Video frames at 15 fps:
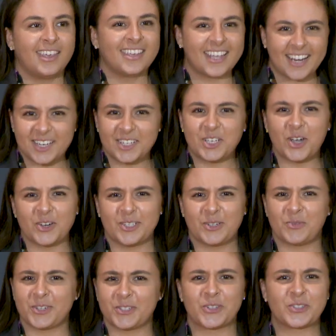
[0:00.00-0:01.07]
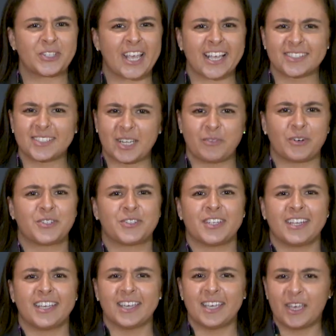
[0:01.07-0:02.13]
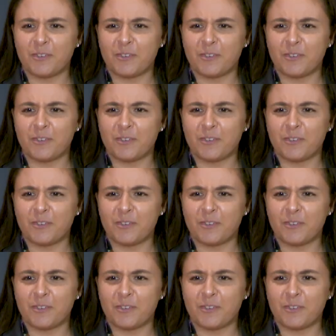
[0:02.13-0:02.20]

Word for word: Yet ADRD research lacks diversity.